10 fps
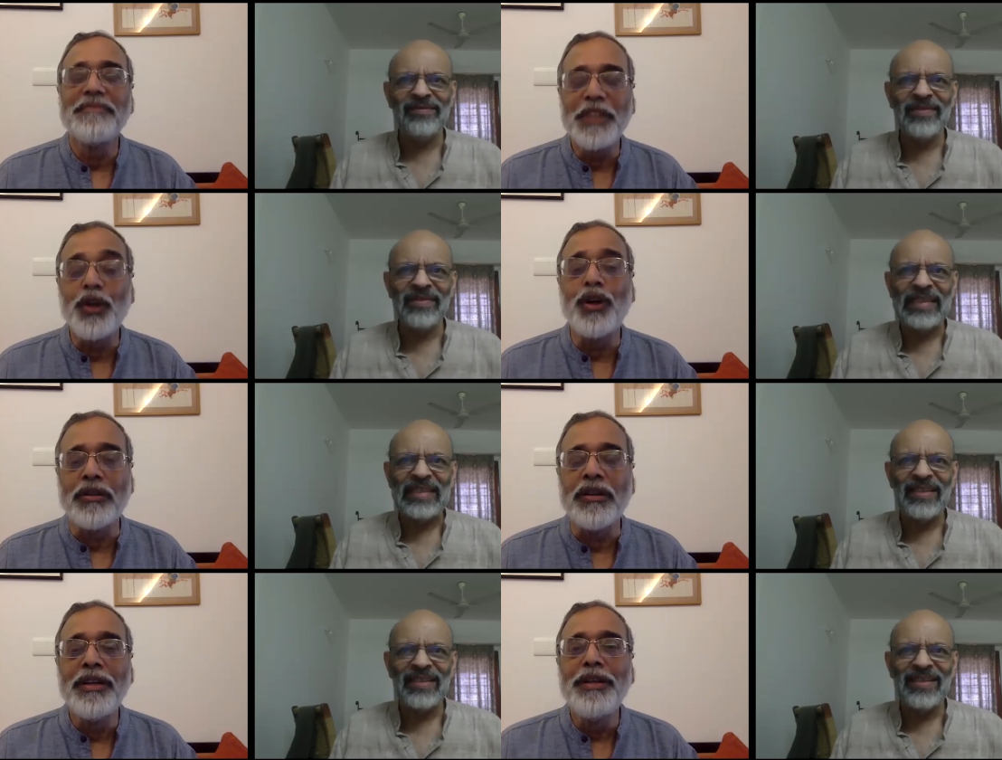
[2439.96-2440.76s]

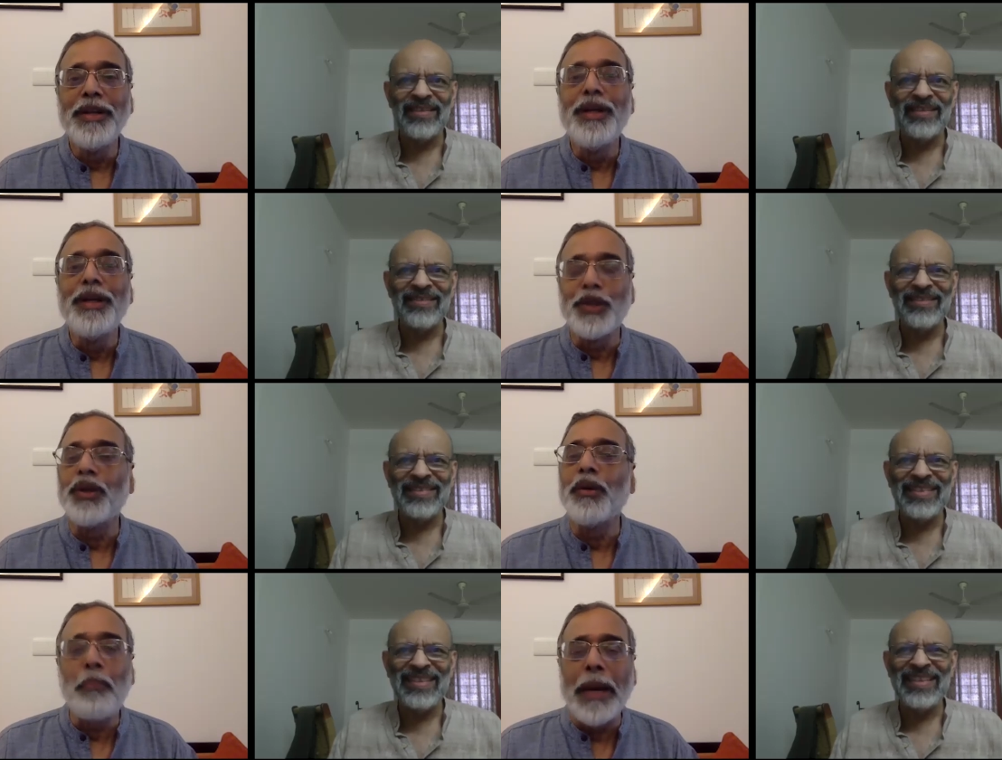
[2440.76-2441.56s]
Speaker 1: Good. So
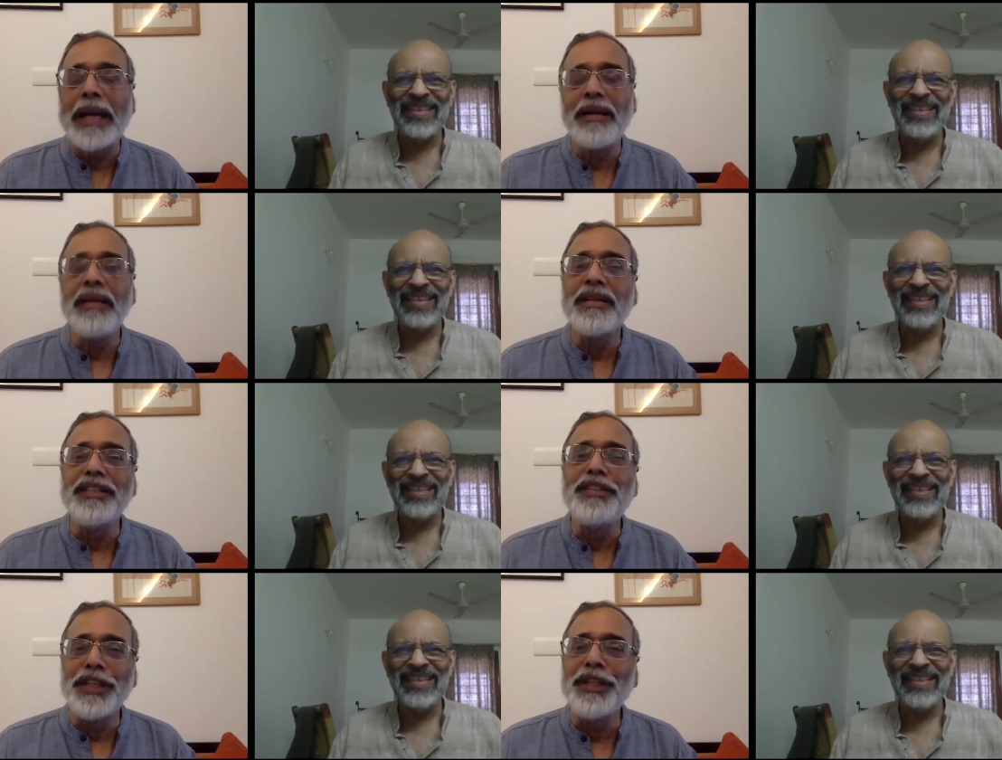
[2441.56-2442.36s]
the battle
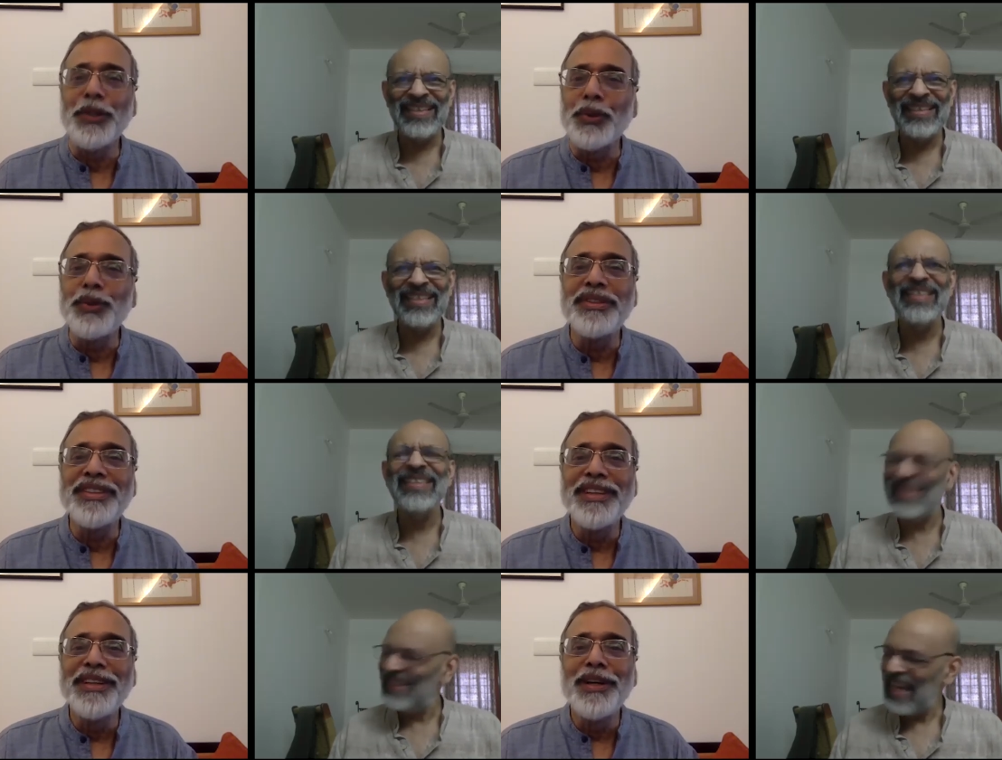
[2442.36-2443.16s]
continues.
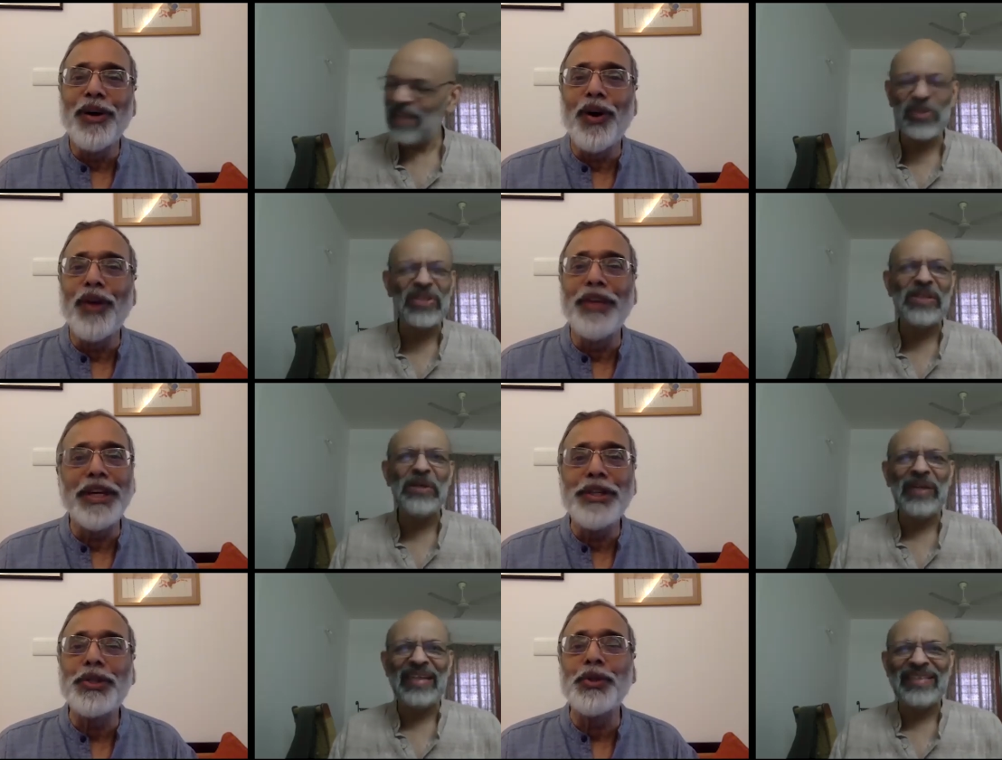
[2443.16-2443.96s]
Absolutely.
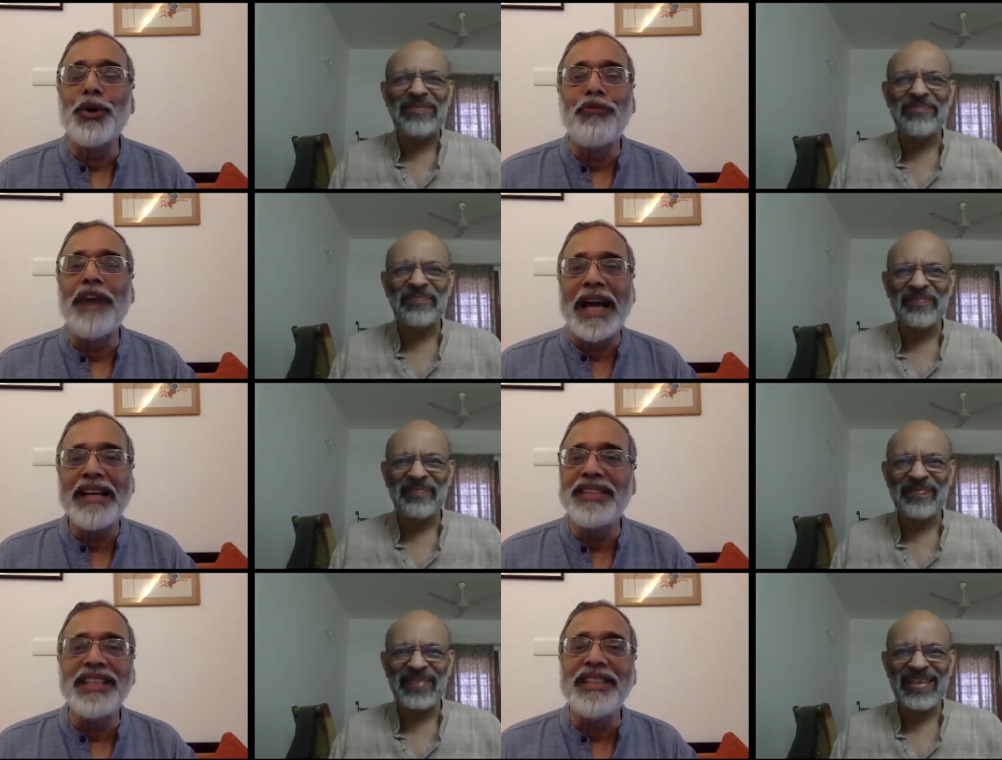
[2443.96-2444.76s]
the issue of
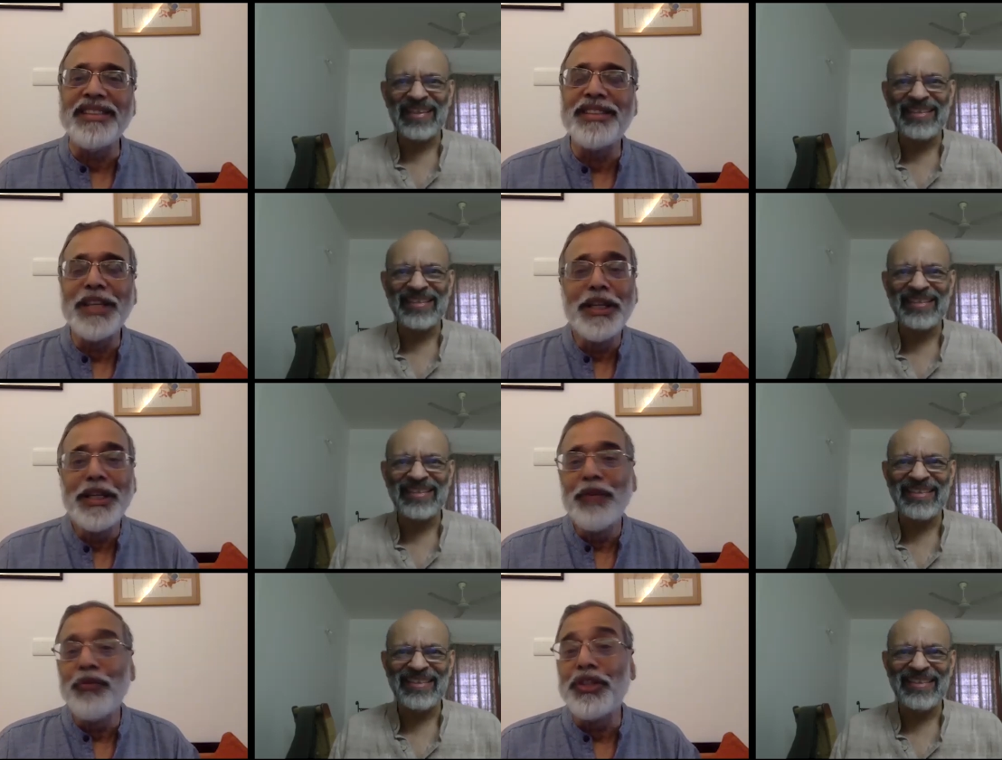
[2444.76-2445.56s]
vaccines,
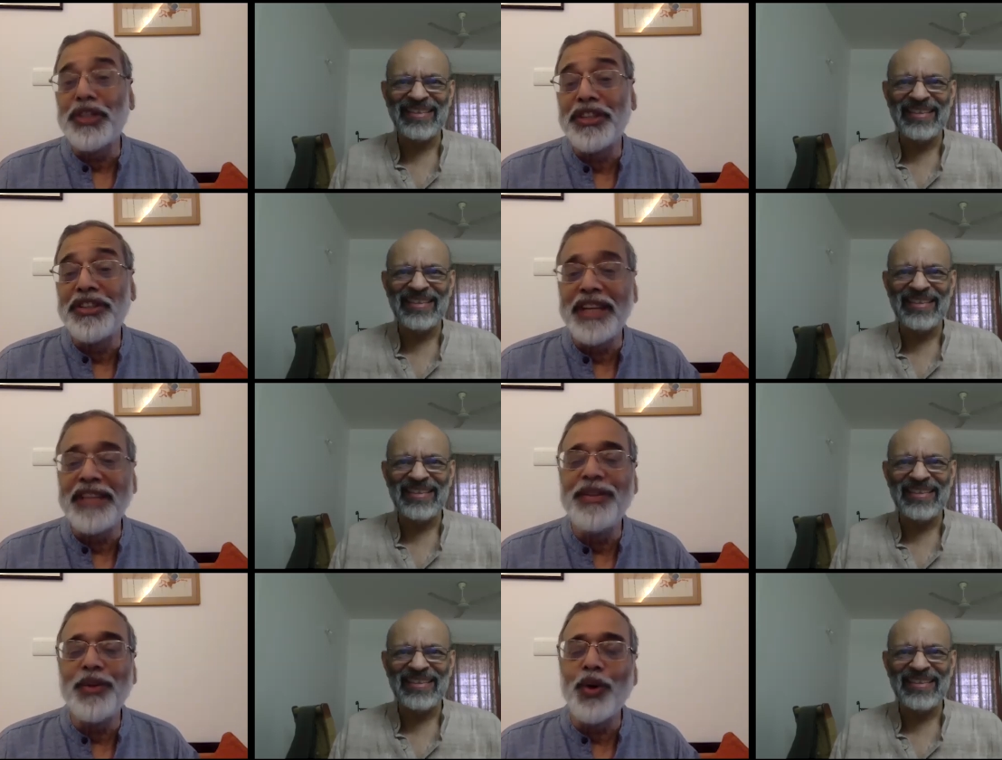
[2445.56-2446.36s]
which it
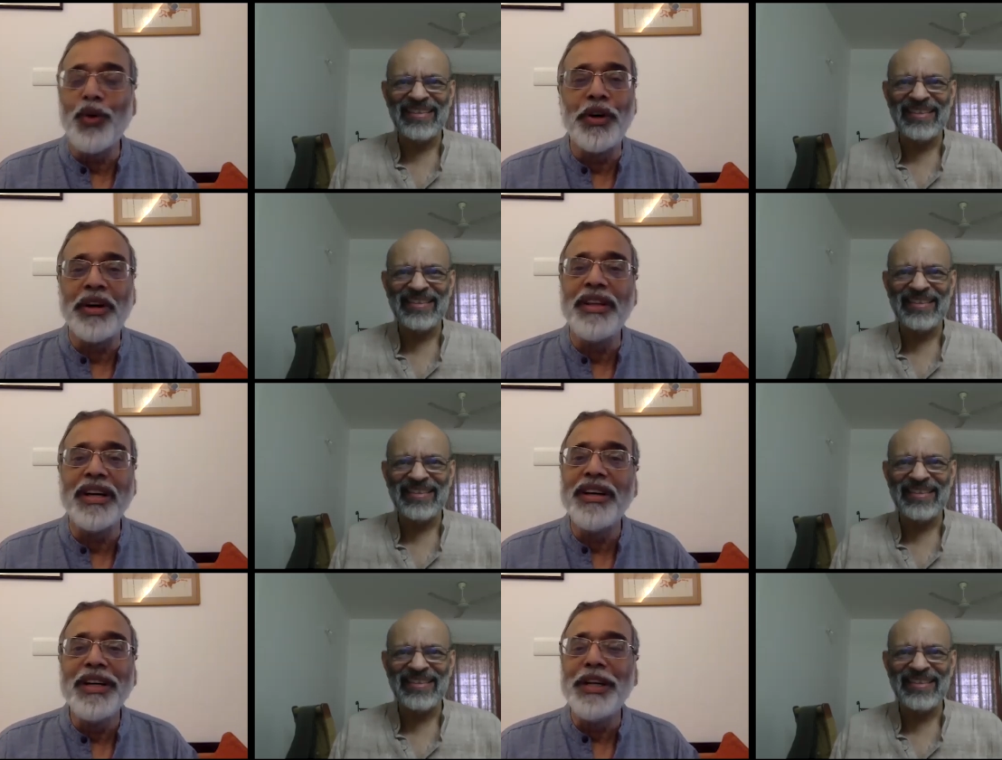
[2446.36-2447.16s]
did over
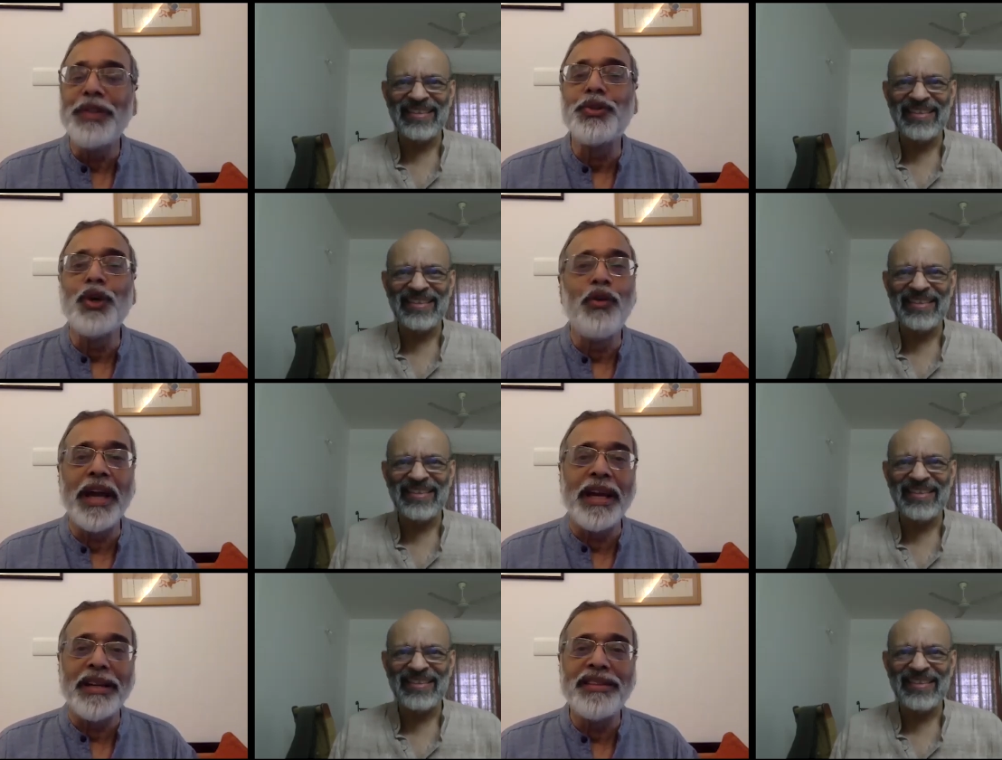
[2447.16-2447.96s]
the issue of
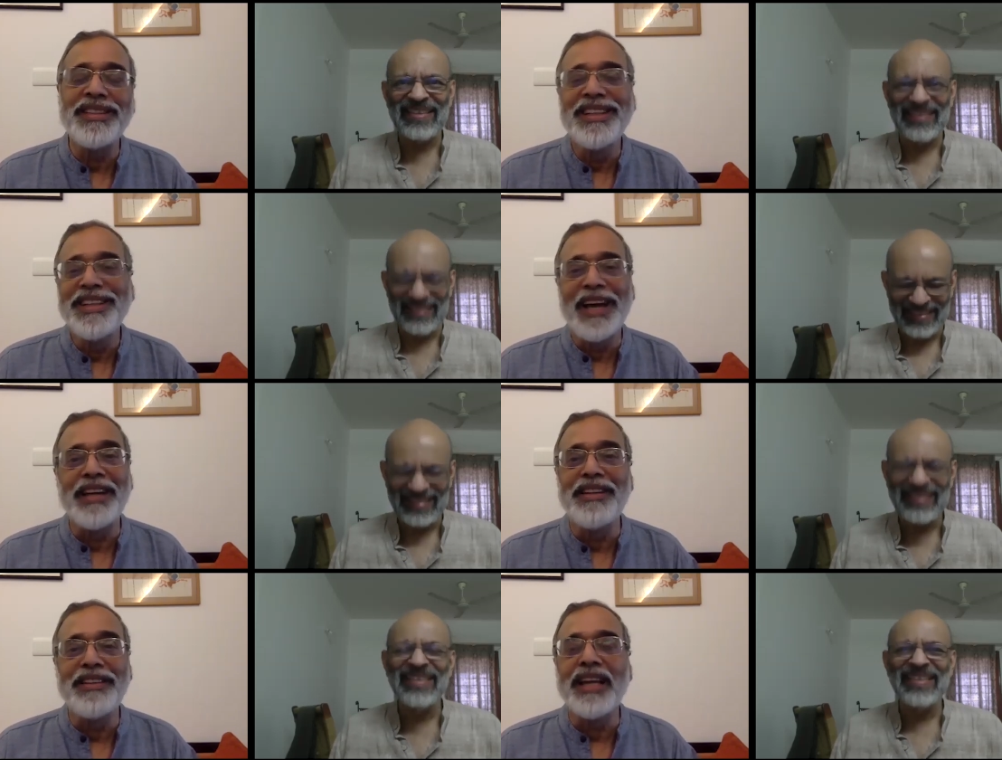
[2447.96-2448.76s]
AIDS.
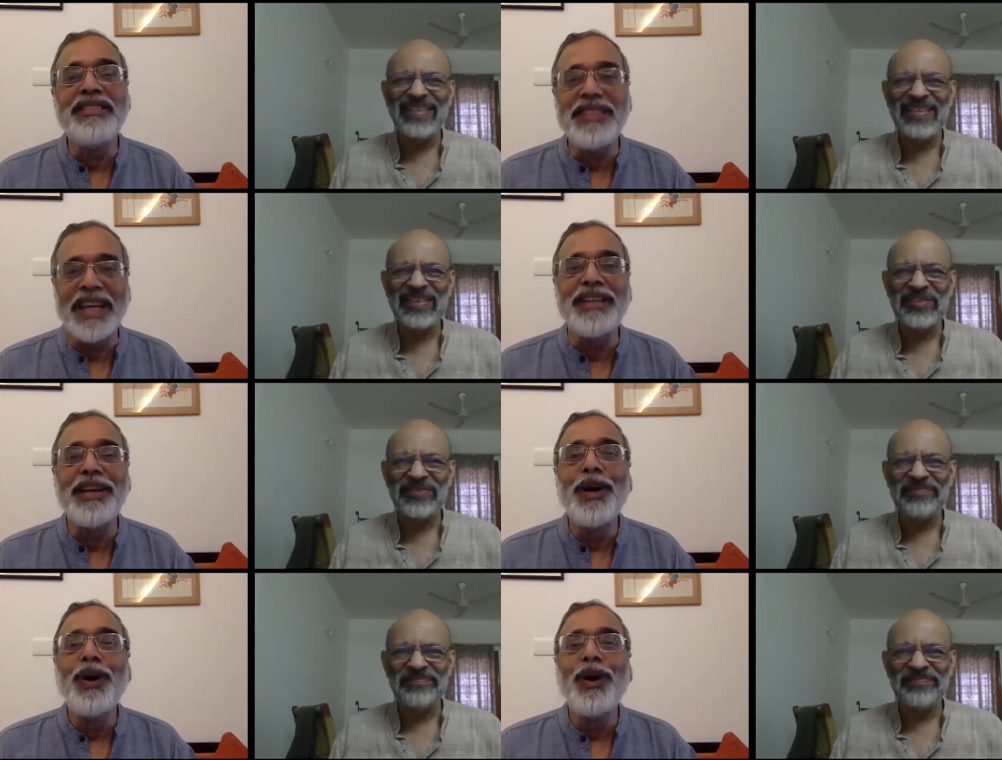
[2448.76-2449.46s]
And as I said,